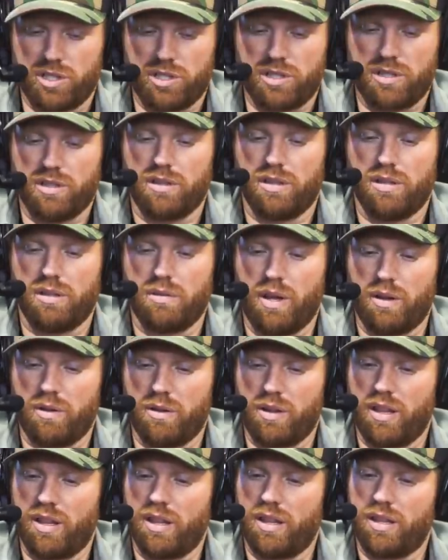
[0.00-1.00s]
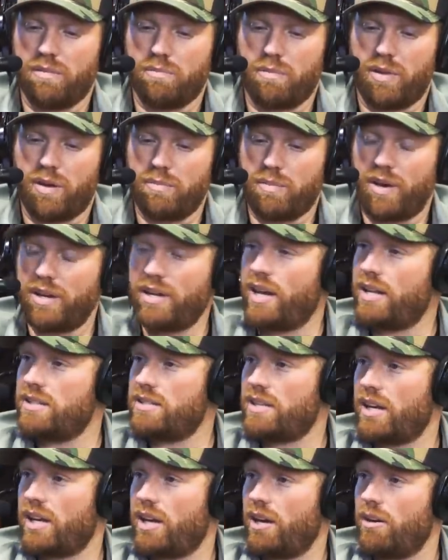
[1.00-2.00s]
just and it, my my dad's
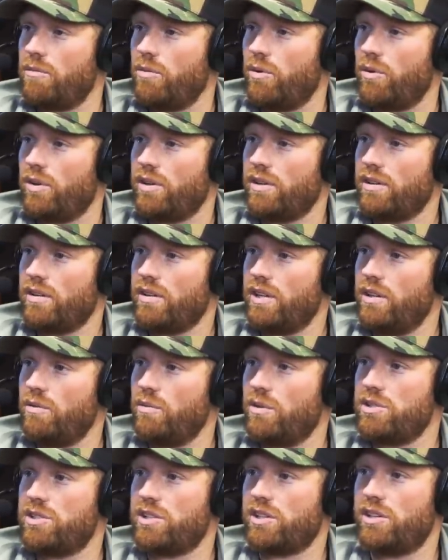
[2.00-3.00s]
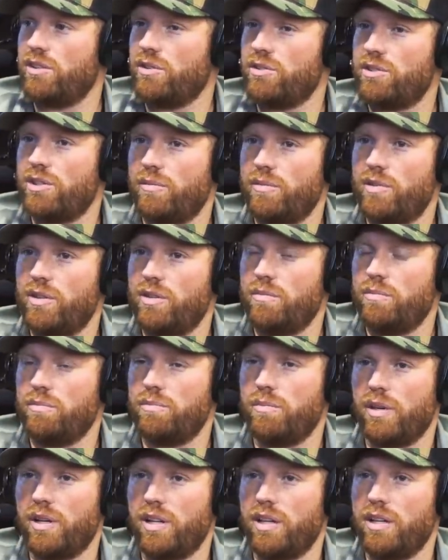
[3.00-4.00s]
that cowboy. He wants yeah. to kill something,
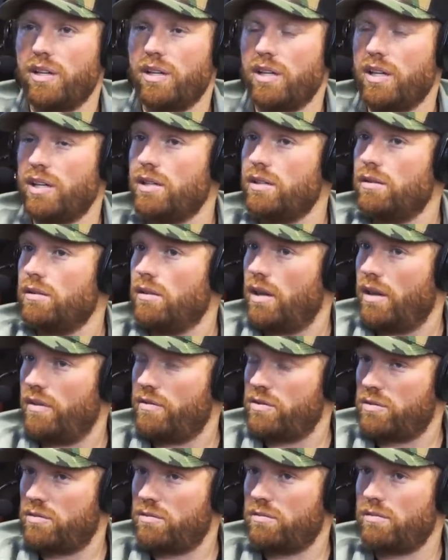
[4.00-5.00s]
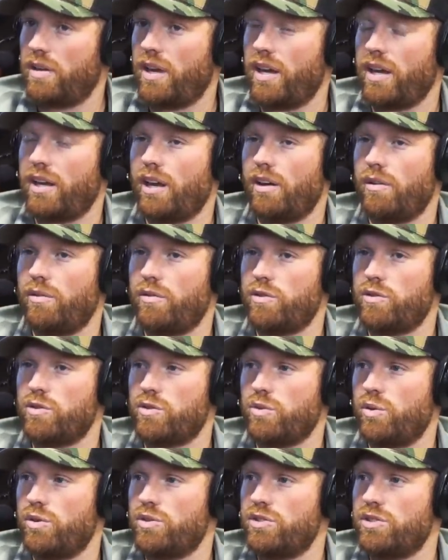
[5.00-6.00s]
but he he loves hanging out with
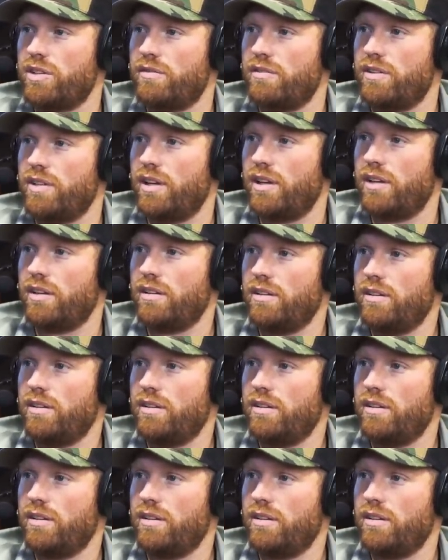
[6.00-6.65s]
his horses mm. every day.